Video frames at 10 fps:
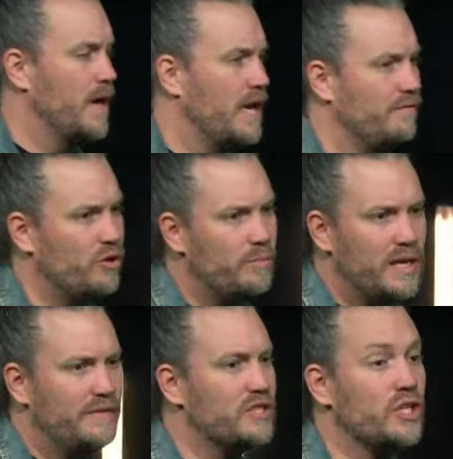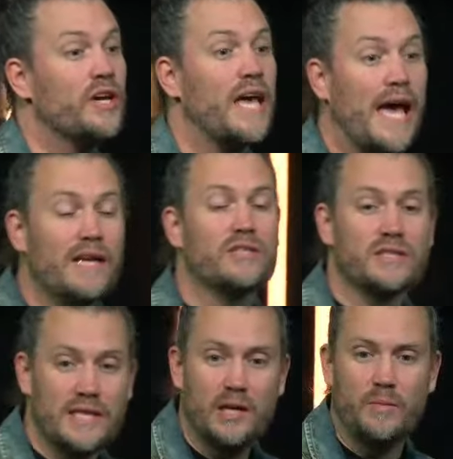And if you believe it's okay to
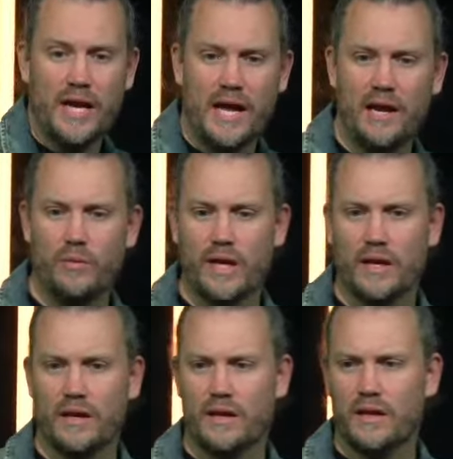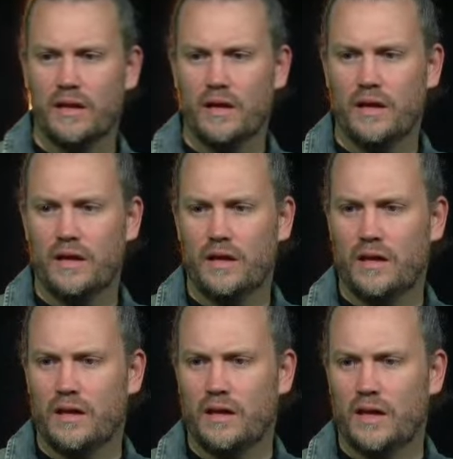celebrate Halloween,
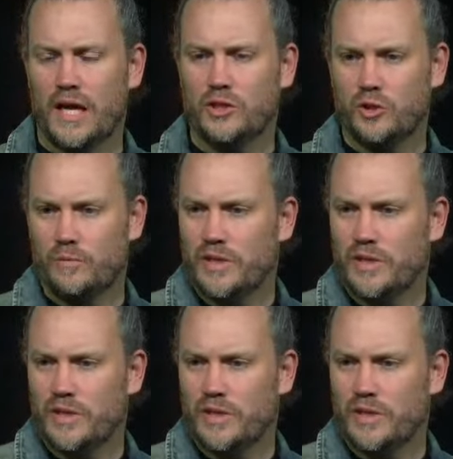and it's your